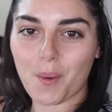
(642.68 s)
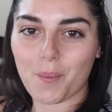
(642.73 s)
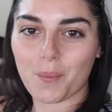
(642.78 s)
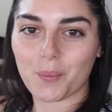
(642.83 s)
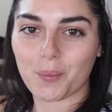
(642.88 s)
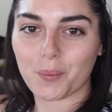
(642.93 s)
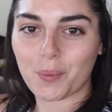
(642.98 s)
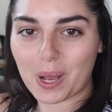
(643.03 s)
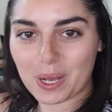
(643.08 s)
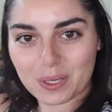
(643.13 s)

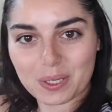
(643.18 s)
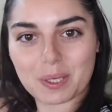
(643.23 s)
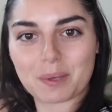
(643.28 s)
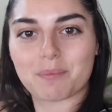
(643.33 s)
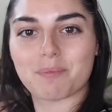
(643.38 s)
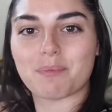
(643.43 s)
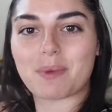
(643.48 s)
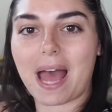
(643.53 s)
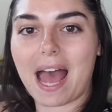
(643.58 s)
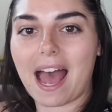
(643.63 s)

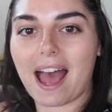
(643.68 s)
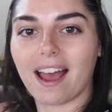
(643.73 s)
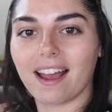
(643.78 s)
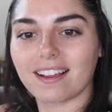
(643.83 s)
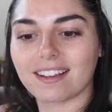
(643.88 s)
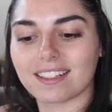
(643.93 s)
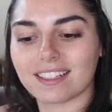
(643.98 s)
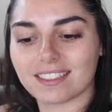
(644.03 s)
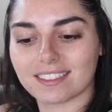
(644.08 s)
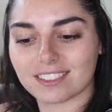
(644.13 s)
welcome
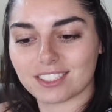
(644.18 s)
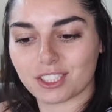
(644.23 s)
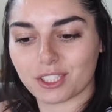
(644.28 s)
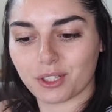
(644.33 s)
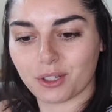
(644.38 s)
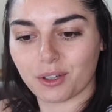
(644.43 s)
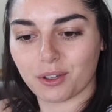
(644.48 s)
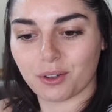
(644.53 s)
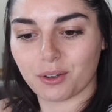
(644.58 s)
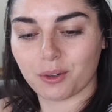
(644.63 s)
back
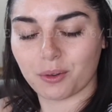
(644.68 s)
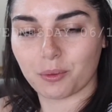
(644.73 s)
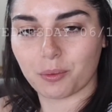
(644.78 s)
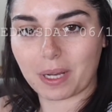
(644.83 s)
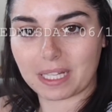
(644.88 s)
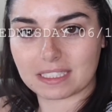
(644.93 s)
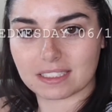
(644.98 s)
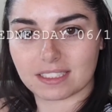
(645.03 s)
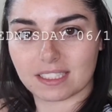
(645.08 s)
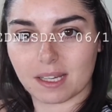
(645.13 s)
to
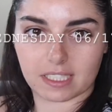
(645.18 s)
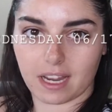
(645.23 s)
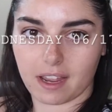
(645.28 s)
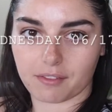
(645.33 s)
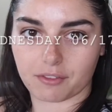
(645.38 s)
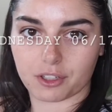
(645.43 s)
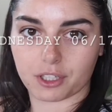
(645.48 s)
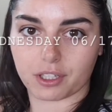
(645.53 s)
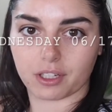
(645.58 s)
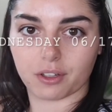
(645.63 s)
Wednesday
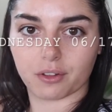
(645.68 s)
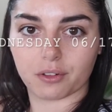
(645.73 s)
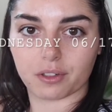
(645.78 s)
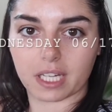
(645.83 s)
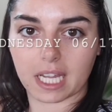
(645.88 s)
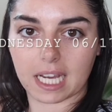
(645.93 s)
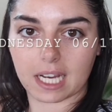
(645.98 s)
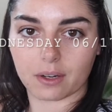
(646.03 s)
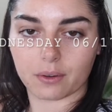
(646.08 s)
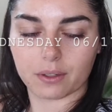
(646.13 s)
afternoon
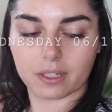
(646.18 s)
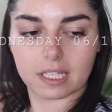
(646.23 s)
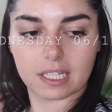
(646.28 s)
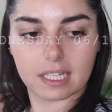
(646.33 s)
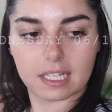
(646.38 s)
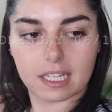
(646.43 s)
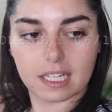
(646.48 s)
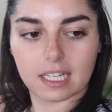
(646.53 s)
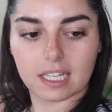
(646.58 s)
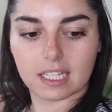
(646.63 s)
now.
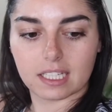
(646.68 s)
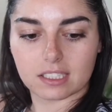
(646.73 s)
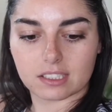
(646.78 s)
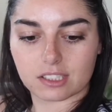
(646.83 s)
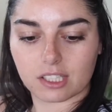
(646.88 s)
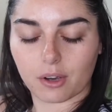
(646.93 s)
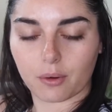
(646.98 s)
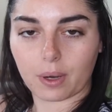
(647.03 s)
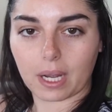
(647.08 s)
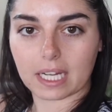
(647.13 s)

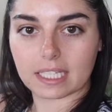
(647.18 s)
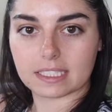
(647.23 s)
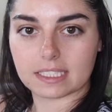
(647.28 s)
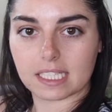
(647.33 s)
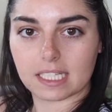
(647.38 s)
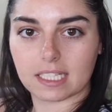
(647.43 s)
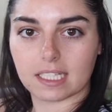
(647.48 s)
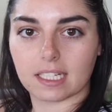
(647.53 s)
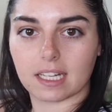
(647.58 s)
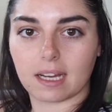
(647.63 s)
So I
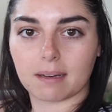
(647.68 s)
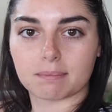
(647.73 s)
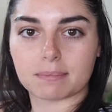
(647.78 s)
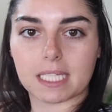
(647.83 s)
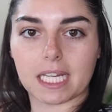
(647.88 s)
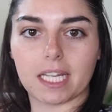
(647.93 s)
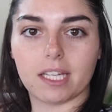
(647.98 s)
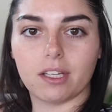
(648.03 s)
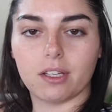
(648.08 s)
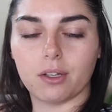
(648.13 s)
didn't
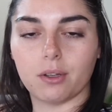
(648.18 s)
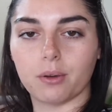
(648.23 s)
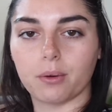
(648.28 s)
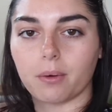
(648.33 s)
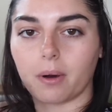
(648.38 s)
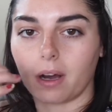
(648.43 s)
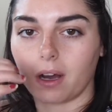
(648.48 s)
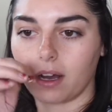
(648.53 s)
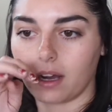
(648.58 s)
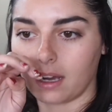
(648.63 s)
update
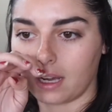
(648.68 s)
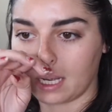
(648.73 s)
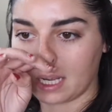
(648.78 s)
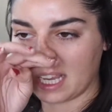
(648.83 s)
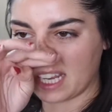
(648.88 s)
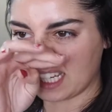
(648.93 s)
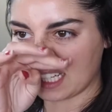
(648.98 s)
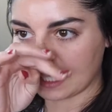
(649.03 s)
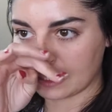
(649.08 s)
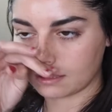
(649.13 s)
you
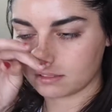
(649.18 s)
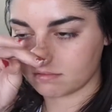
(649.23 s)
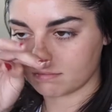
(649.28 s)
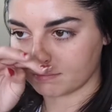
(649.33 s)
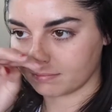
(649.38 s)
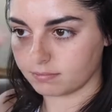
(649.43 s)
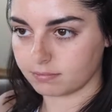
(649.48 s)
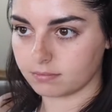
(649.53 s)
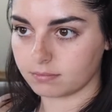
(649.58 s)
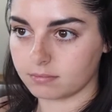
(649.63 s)
on
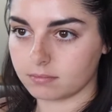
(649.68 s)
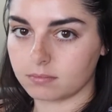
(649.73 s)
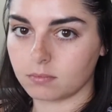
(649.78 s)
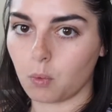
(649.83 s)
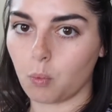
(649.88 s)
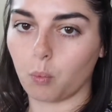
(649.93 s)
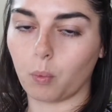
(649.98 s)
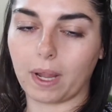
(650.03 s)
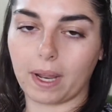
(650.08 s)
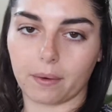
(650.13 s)

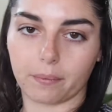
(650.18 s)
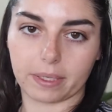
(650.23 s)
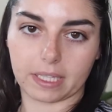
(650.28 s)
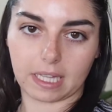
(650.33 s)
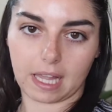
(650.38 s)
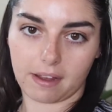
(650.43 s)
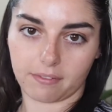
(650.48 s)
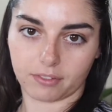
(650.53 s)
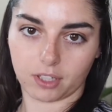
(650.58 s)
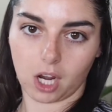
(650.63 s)
where we
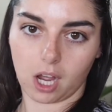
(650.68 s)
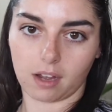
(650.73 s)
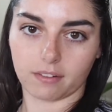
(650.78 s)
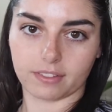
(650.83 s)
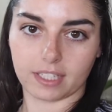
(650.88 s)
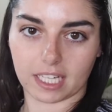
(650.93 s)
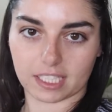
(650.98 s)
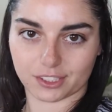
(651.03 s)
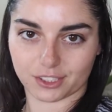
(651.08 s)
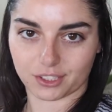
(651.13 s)
left off
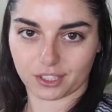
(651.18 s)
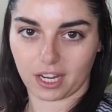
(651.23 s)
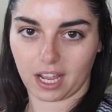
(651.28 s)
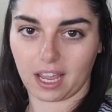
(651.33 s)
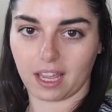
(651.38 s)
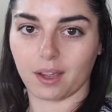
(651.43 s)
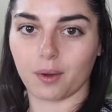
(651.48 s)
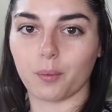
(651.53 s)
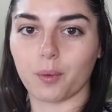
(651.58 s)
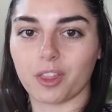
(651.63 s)

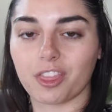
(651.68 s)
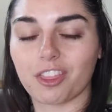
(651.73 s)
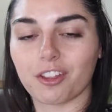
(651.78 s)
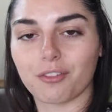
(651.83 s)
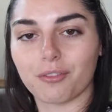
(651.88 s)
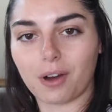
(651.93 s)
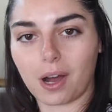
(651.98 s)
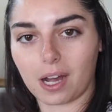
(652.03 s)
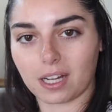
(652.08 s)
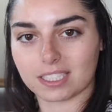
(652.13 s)
yesterday with the
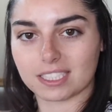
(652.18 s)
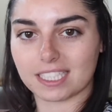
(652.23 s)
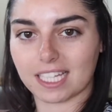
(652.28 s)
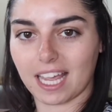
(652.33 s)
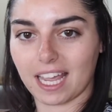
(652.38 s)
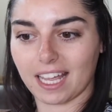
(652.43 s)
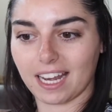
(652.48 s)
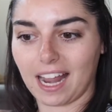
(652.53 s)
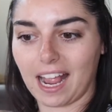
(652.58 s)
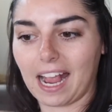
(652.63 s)

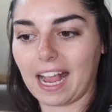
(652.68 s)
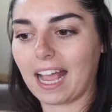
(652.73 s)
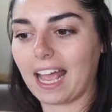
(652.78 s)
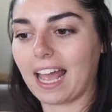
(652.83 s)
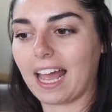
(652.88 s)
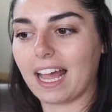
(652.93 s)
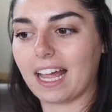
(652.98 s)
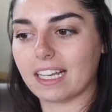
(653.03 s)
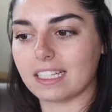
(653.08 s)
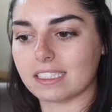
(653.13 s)
faucet,
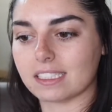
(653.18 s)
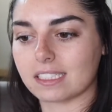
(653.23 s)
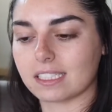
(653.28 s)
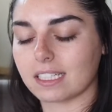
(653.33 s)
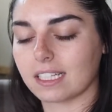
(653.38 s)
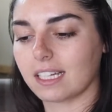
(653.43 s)
and